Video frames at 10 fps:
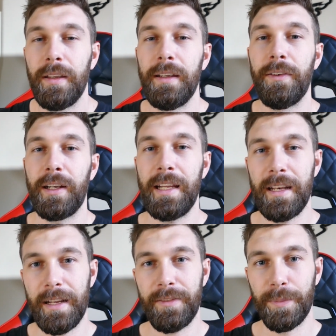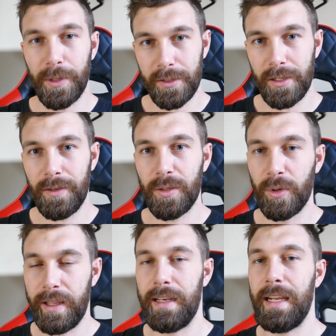if I can get enough deposit to
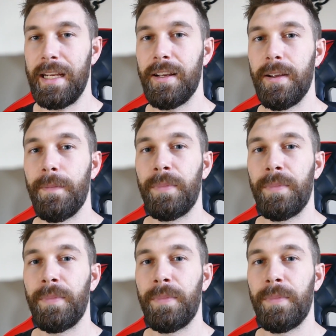what they need.